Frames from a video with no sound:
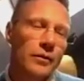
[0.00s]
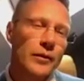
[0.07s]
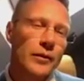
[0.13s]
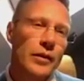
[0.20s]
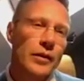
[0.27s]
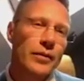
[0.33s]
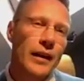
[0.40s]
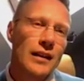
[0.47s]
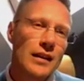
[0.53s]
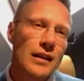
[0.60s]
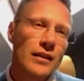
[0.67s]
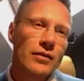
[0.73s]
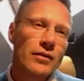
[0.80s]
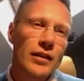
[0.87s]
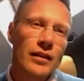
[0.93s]

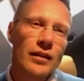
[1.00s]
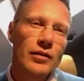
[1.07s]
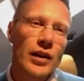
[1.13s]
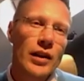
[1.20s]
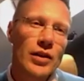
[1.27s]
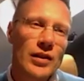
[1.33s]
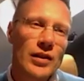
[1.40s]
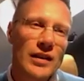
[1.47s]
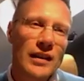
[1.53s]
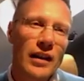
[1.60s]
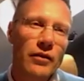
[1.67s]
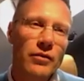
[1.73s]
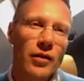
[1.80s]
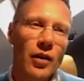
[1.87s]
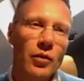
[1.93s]
Defending the Russian
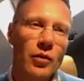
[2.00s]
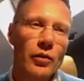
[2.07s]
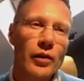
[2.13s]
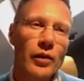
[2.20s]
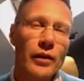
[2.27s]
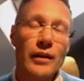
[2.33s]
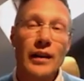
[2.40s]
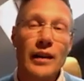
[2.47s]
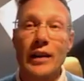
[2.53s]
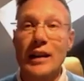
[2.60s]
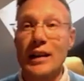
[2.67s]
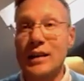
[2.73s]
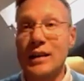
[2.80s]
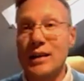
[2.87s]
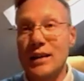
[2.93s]
state from queer theory,
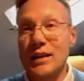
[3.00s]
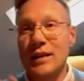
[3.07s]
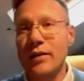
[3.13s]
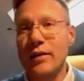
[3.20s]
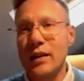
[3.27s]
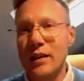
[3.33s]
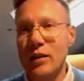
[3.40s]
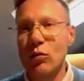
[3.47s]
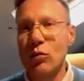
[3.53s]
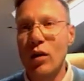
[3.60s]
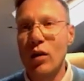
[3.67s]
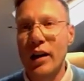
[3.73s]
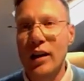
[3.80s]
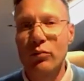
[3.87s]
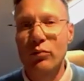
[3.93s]
it's definitely a
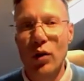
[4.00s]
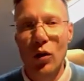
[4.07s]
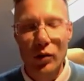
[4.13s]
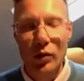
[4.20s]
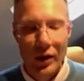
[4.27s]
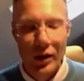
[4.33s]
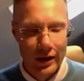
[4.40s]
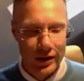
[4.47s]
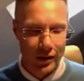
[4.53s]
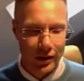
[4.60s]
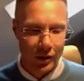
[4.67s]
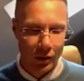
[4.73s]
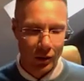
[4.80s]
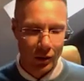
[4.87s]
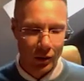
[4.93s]
work in progress,
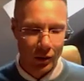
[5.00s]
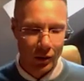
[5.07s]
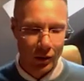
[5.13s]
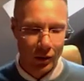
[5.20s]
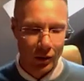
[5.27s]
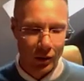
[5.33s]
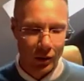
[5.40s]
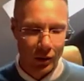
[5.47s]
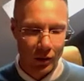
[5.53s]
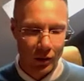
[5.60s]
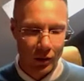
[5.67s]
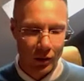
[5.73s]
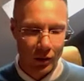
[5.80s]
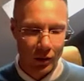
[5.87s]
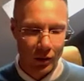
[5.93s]
so
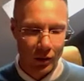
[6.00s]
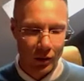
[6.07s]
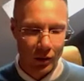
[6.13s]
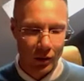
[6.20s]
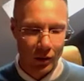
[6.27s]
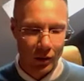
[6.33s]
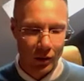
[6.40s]
don't judge it